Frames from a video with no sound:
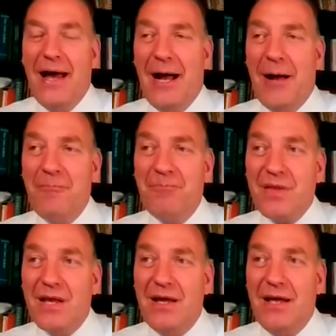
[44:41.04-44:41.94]
And
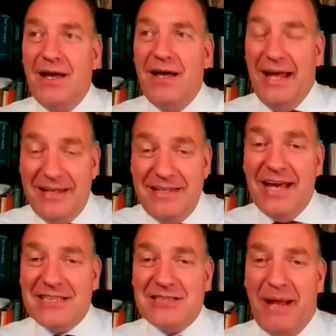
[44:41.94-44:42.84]

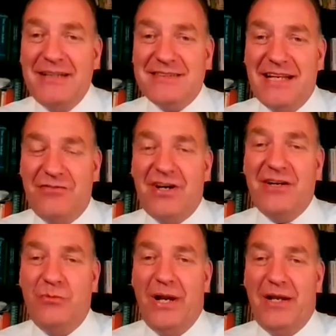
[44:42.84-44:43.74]
he explains that
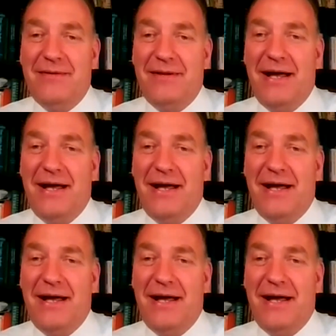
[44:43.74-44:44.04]
very well.